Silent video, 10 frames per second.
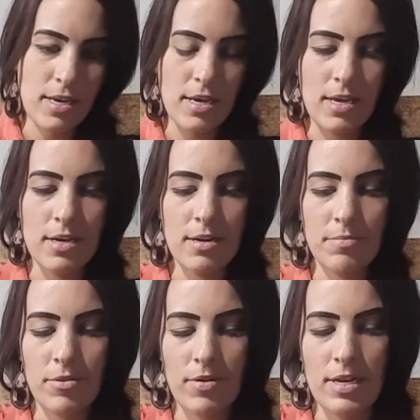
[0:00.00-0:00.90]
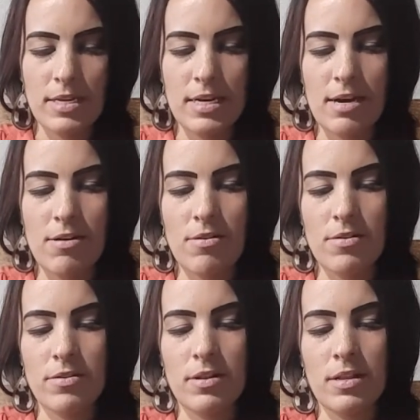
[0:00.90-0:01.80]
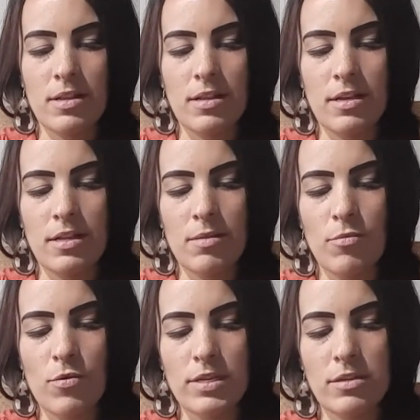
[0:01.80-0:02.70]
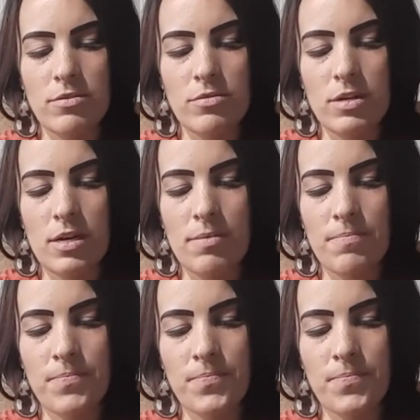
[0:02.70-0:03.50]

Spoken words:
and dump the rest out. Let the boys use it up.